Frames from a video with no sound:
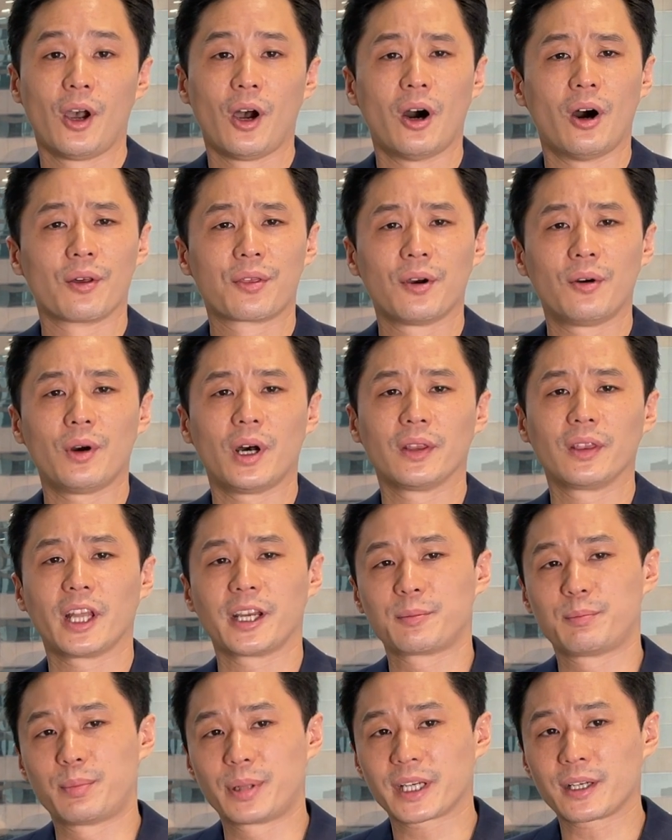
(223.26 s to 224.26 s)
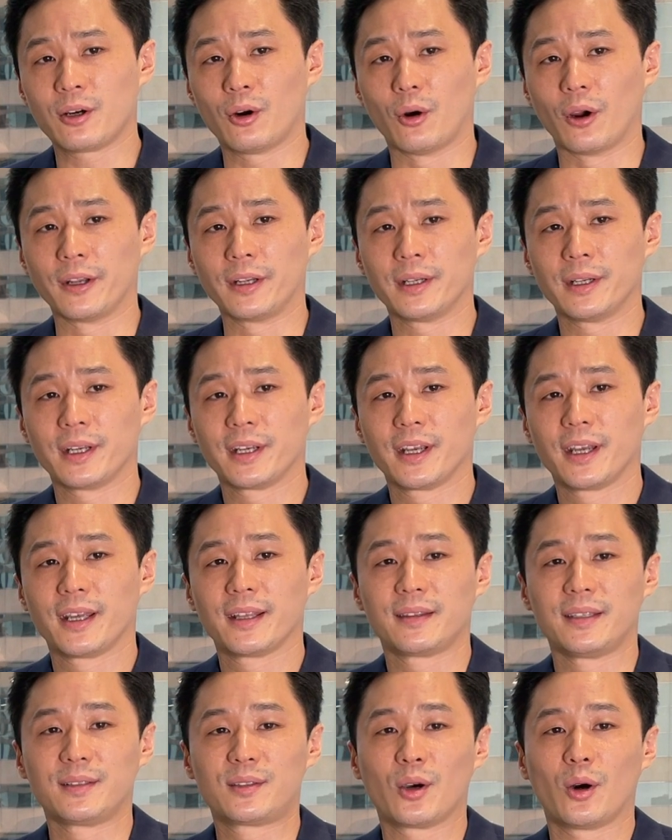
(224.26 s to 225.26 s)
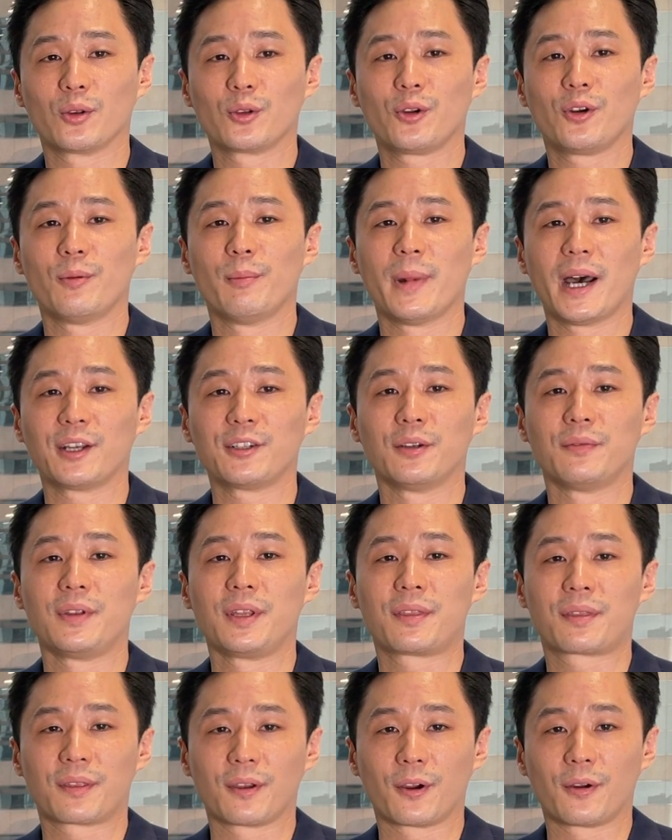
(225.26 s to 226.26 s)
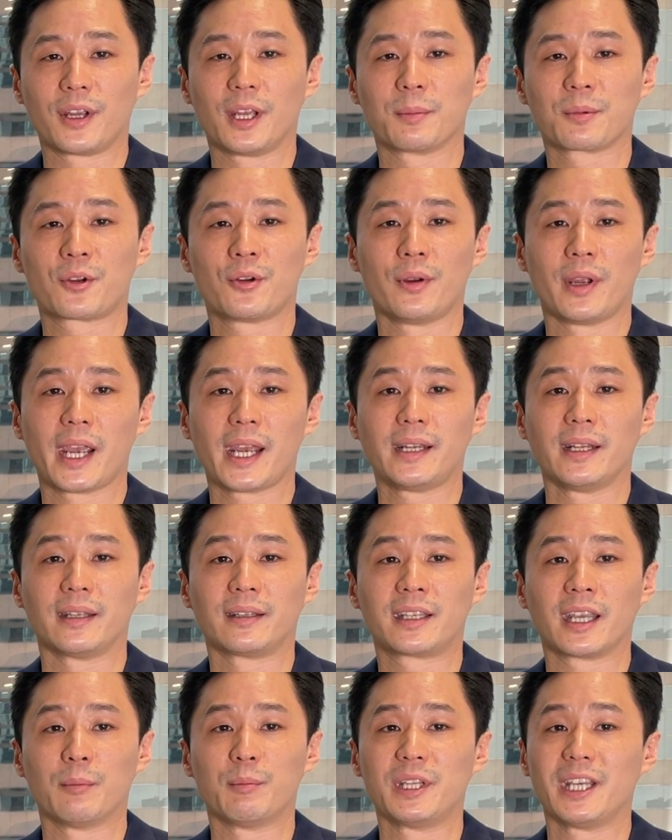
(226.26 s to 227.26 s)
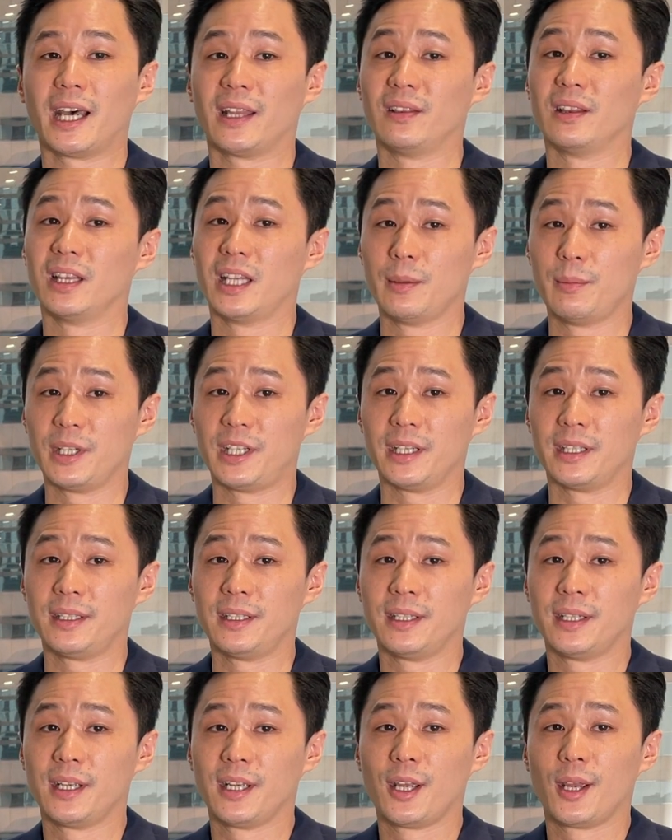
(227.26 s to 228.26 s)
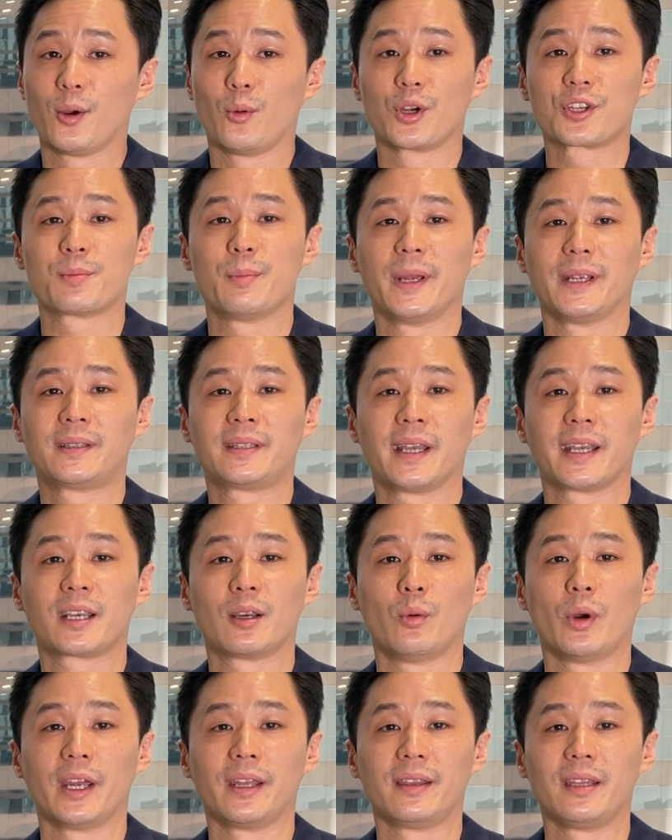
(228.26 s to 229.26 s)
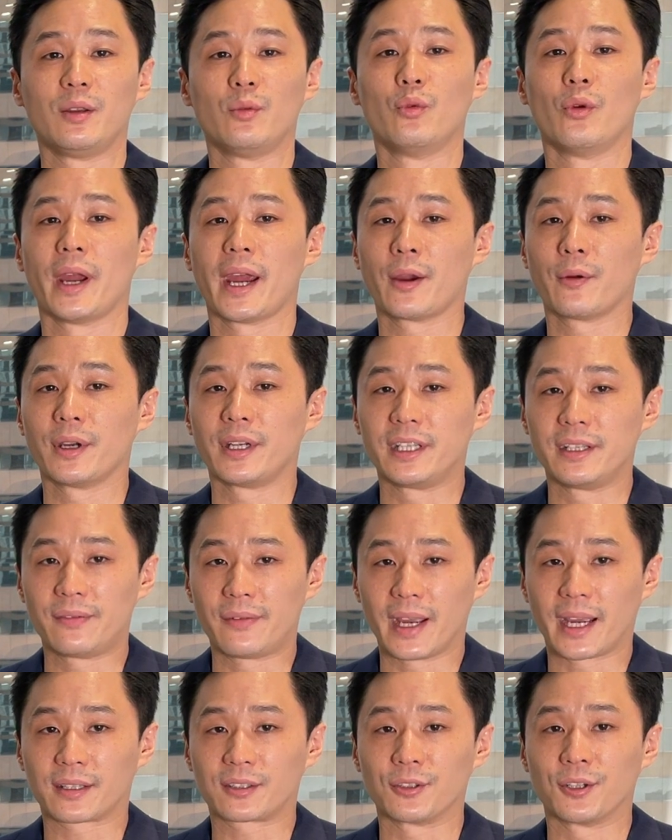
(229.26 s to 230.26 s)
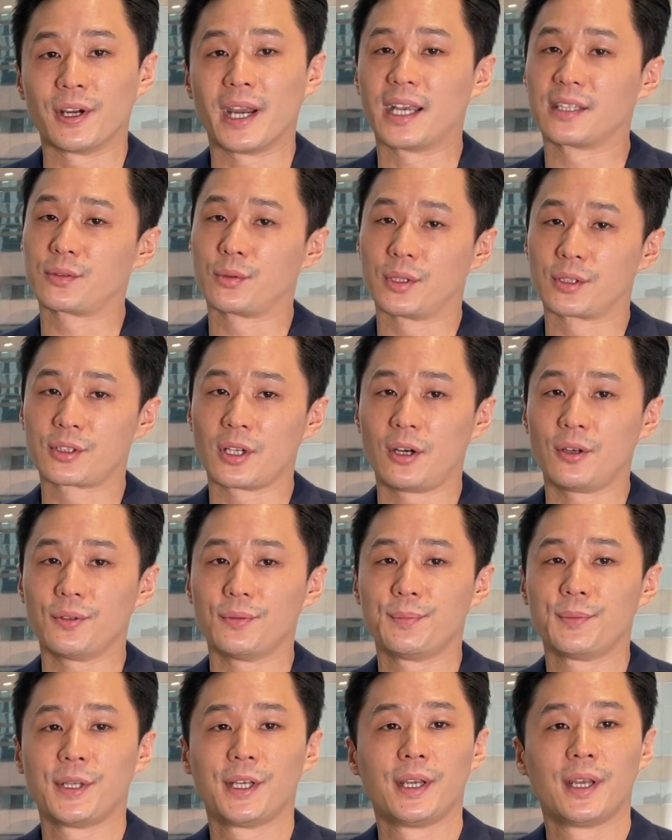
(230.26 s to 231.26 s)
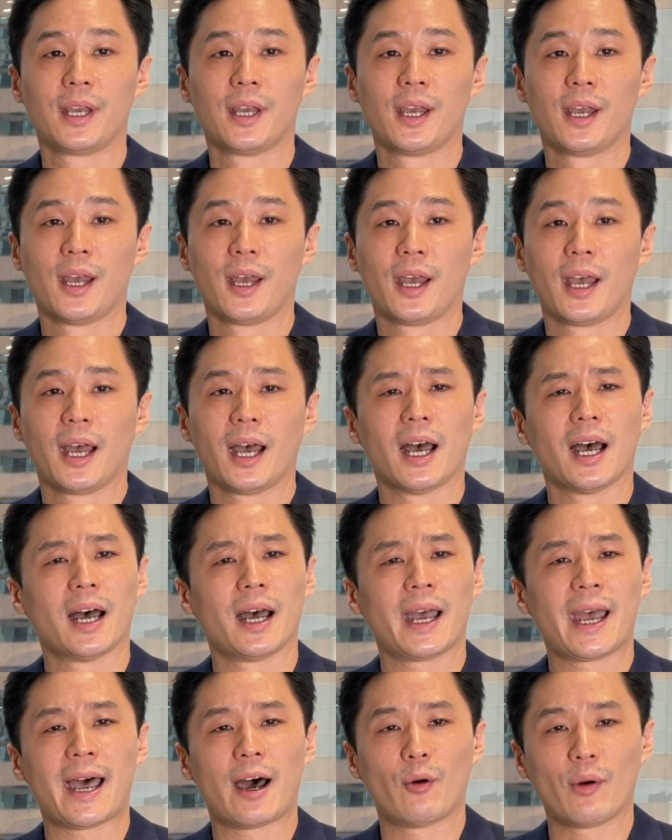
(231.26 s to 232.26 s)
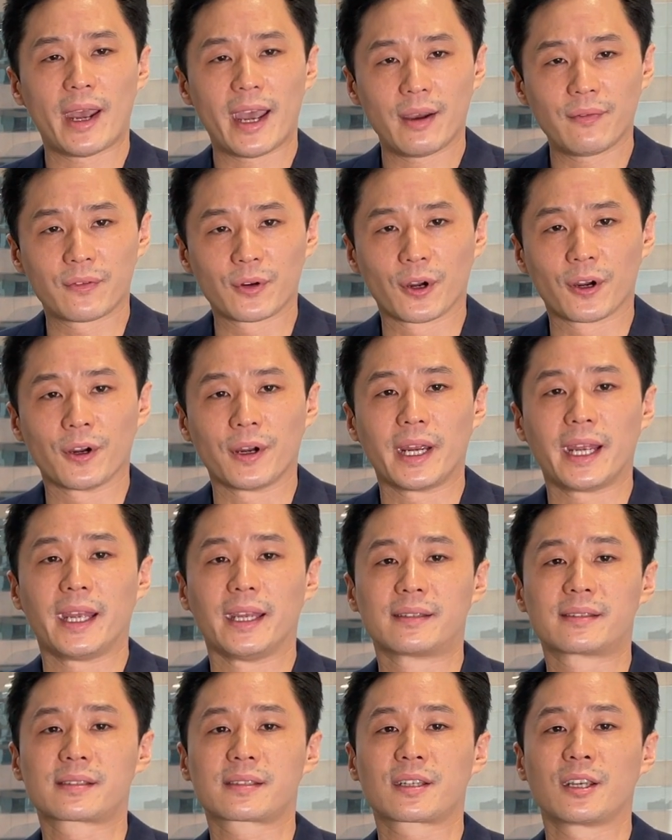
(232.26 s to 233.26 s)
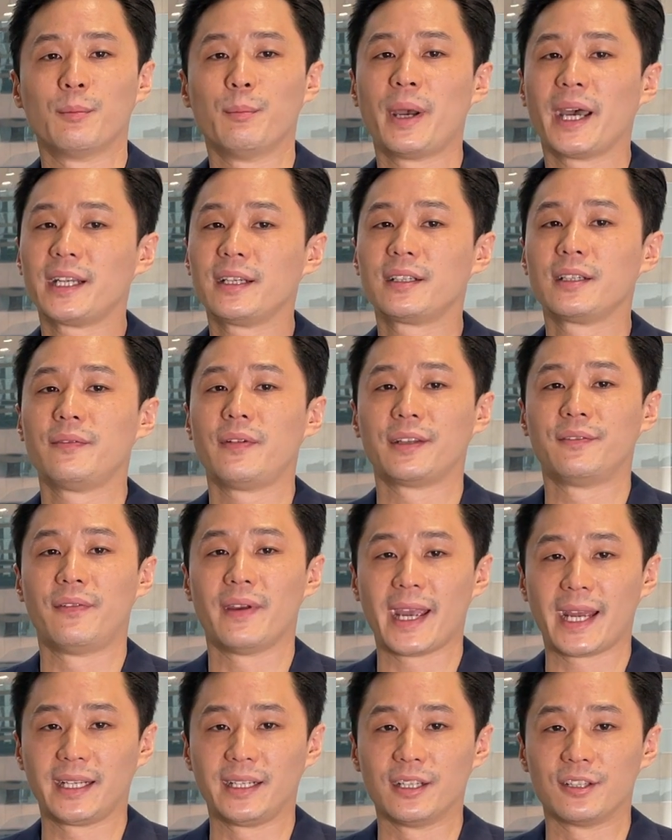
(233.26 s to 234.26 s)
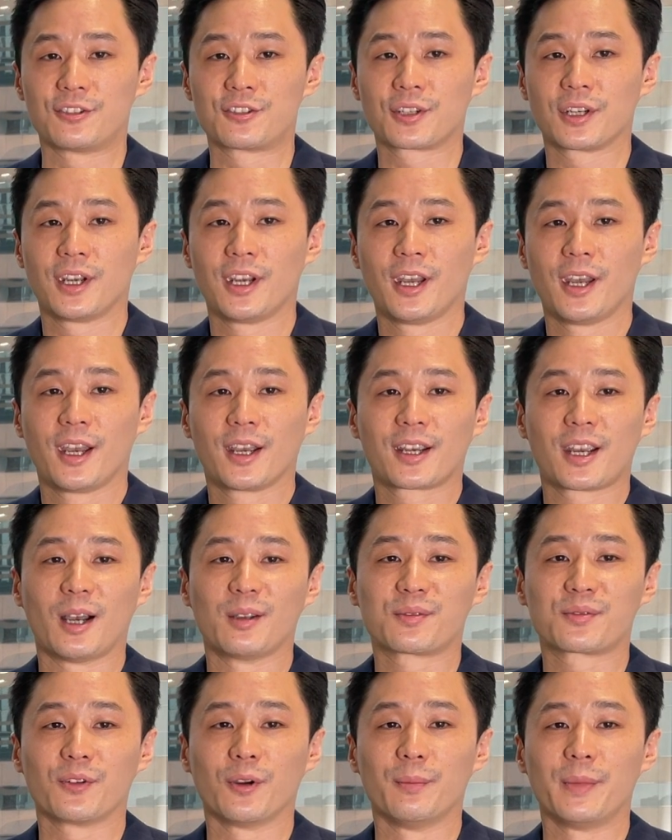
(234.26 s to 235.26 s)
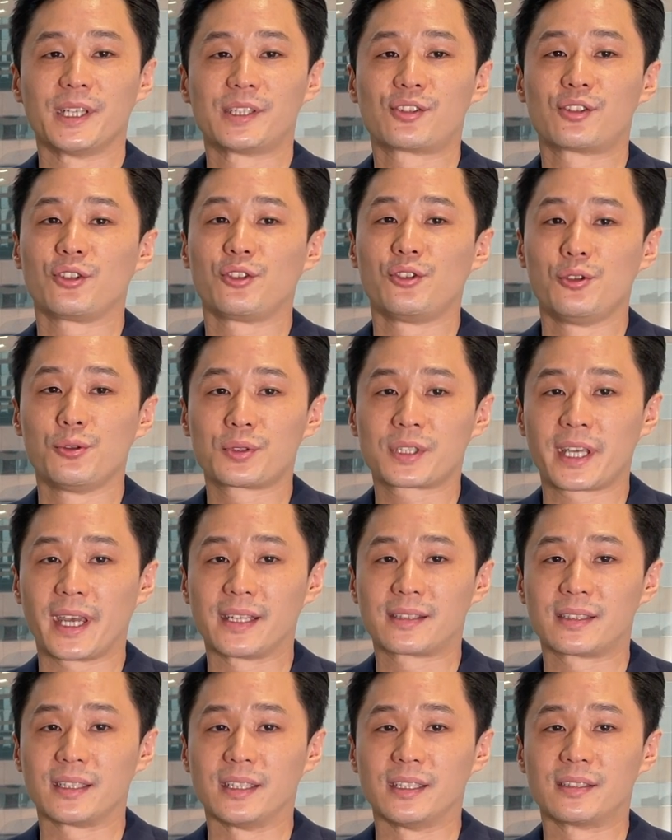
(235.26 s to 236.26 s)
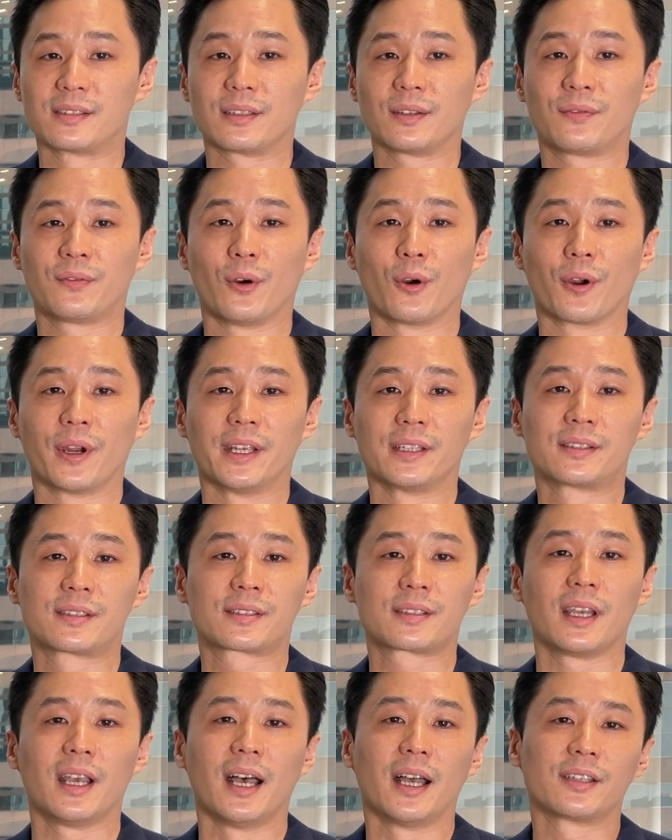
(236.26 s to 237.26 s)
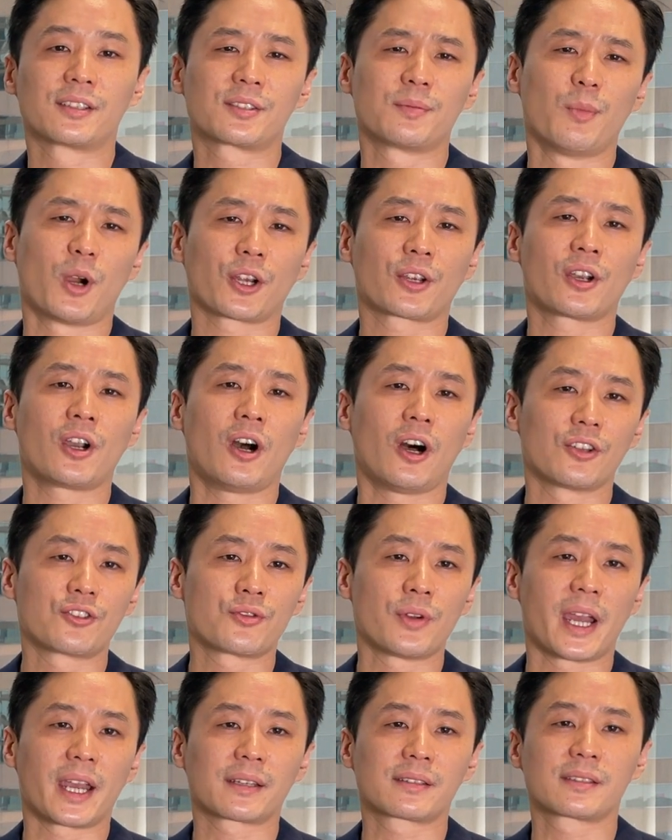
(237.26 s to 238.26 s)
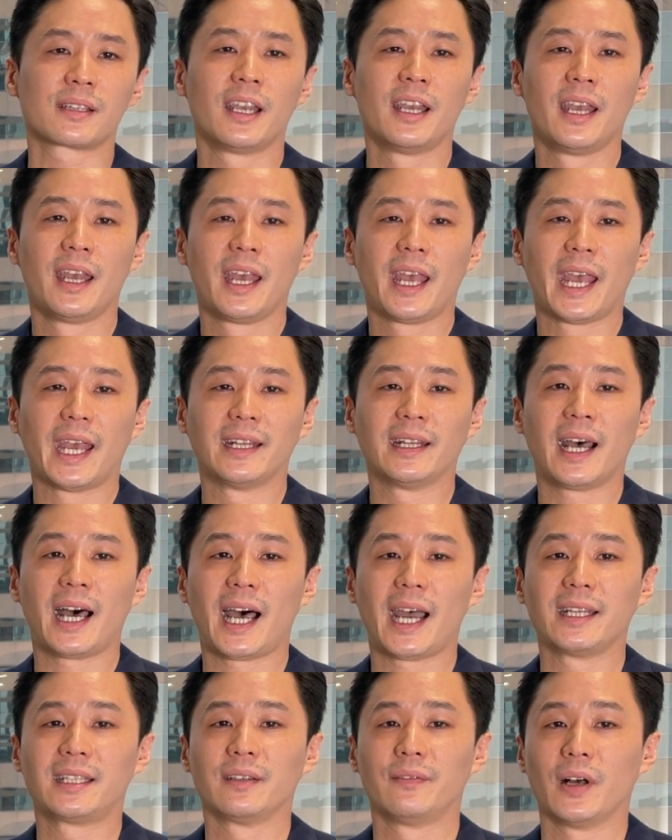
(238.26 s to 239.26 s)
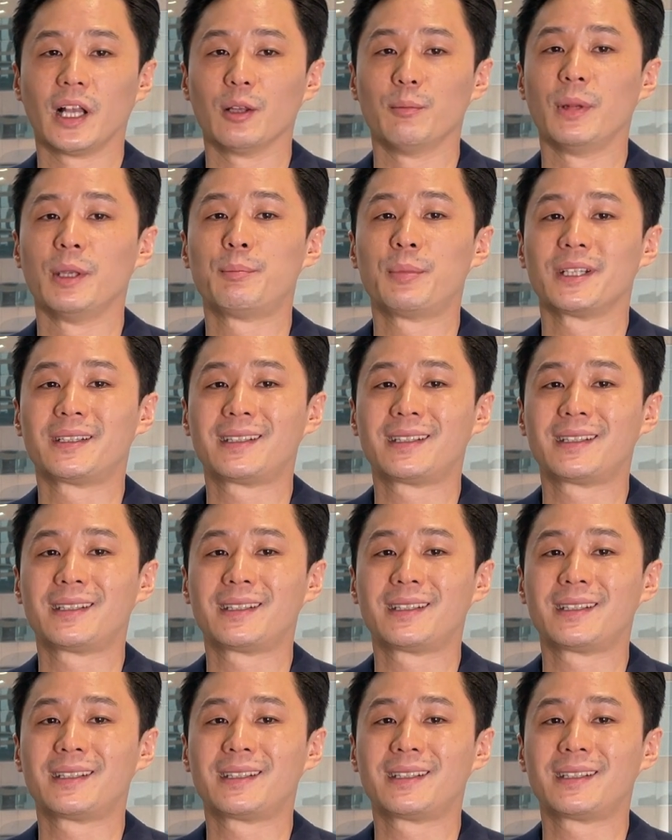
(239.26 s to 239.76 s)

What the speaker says: Although unlike Bitcoin, the total amount of Ethereum created can be unlimited, which may take away the rarity factor as a result. However, its competitive advantage comes from its use cases for its smart contracts and high development